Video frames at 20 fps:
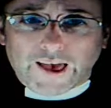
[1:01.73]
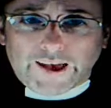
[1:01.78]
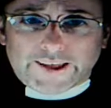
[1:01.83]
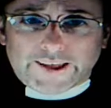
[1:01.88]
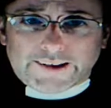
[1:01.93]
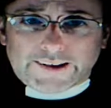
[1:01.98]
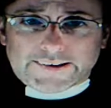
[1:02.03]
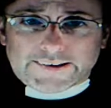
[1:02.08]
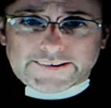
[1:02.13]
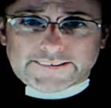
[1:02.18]

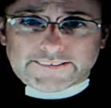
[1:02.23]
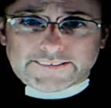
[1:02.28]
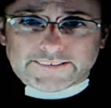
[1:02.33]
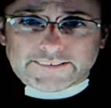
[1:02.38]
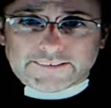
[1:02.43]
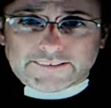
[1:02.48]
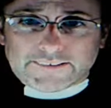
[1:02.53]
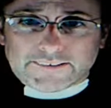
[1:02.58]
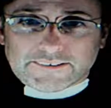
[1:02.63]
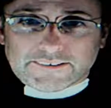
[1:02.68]
And
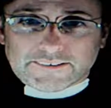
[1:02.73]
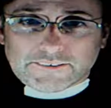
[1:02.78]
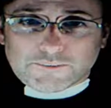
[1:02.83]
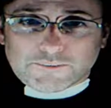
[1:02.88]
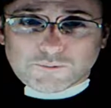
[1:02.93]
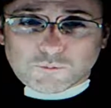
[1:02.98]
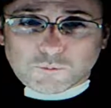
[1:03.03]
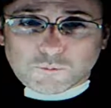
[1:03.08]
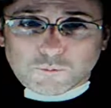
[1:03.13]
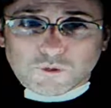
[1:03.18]

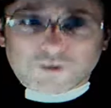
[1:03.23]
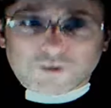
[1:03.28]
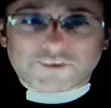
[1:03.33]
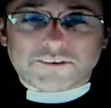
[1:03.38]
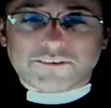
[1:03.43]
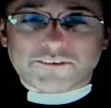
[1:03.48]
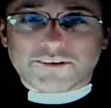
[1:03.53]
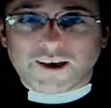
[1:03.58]
what has